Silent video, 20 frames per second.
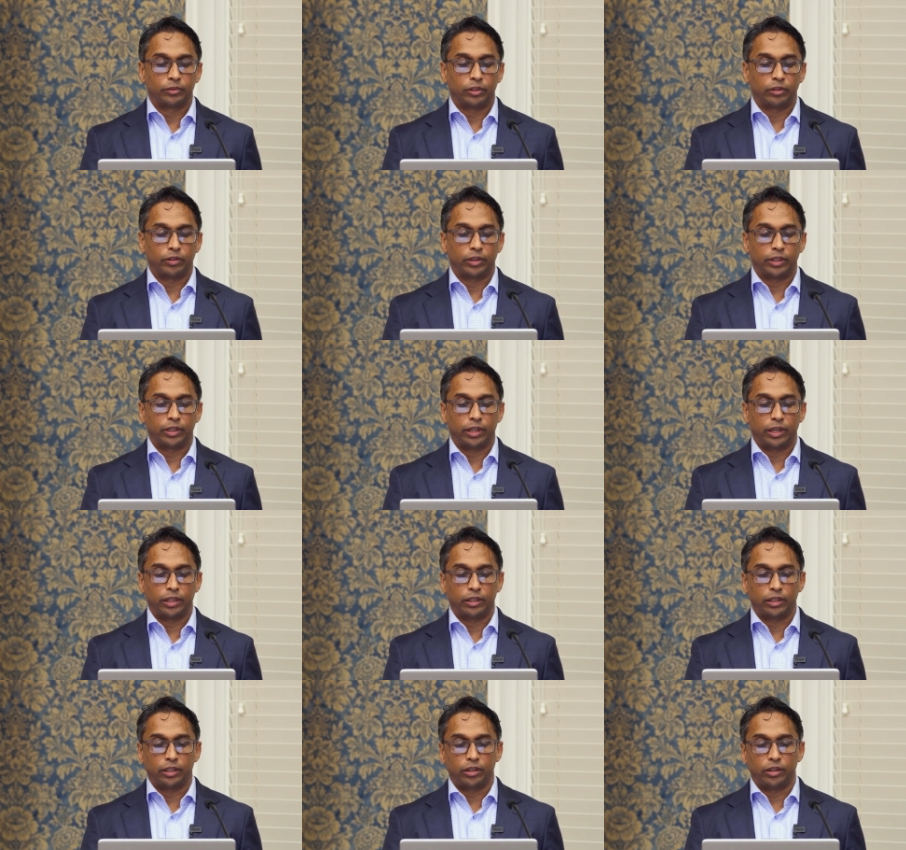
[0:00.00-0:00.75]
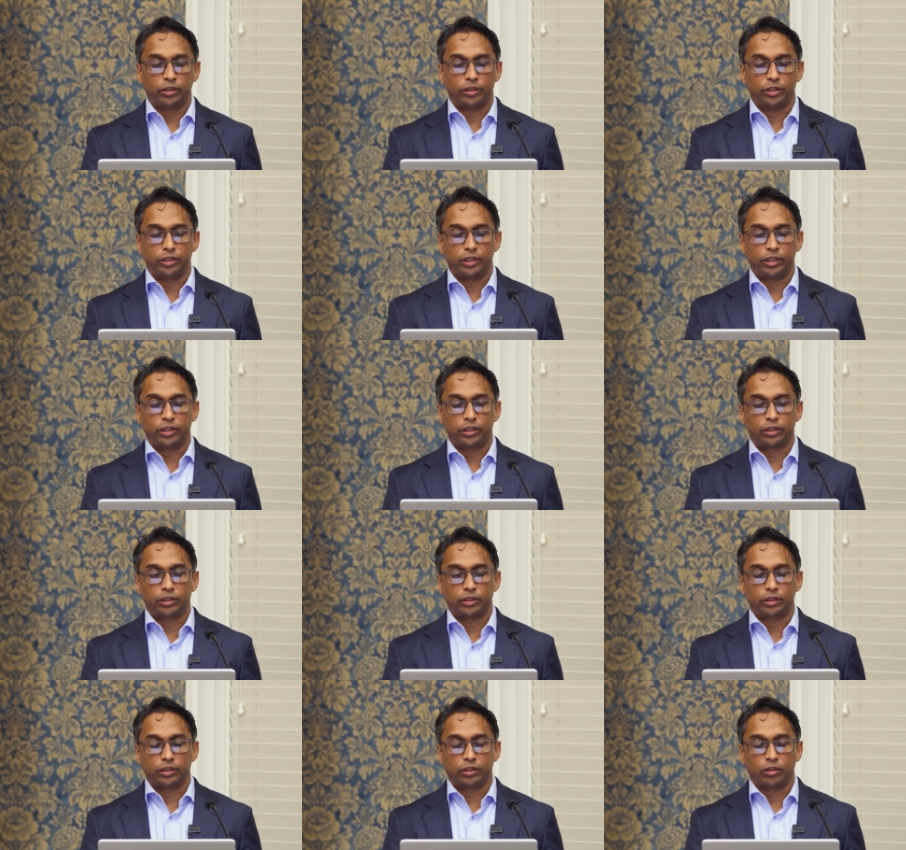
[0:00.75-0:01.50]
all right? And then
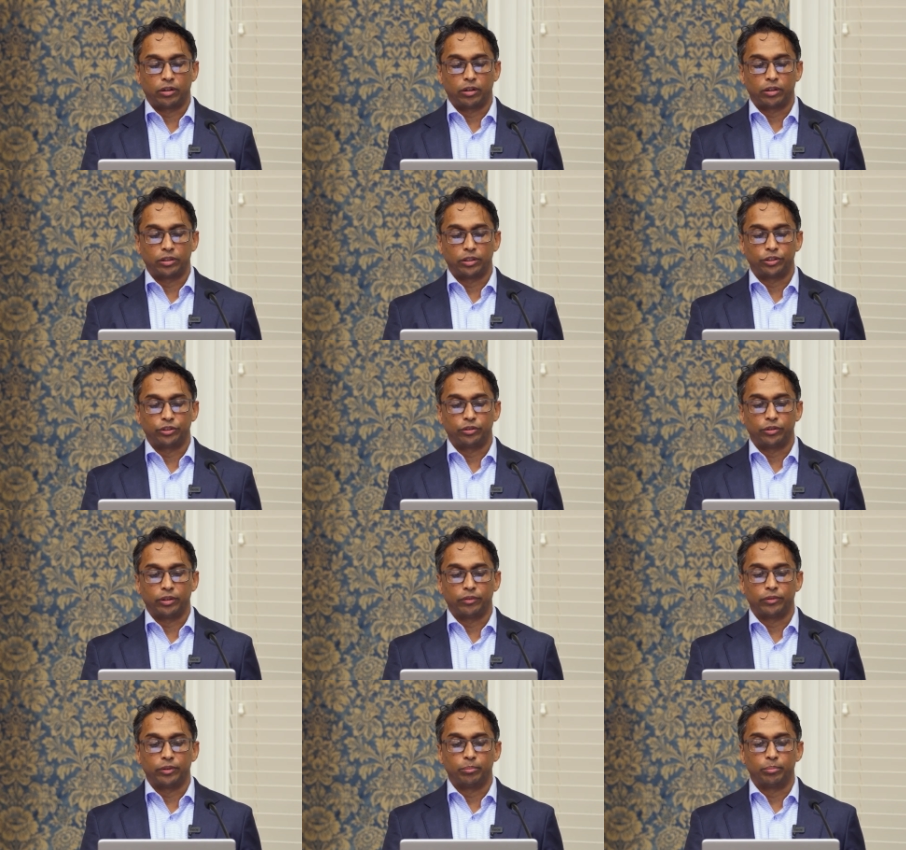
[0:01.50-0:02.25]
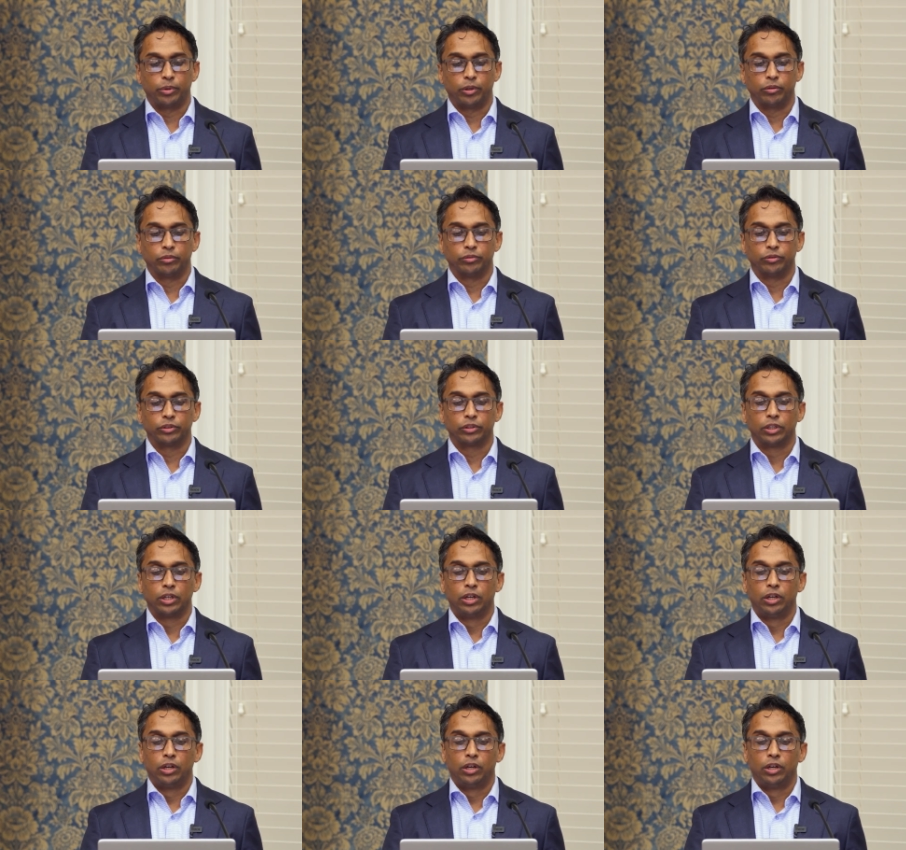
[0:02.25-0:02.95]
underneath the cartilage, you have the bones.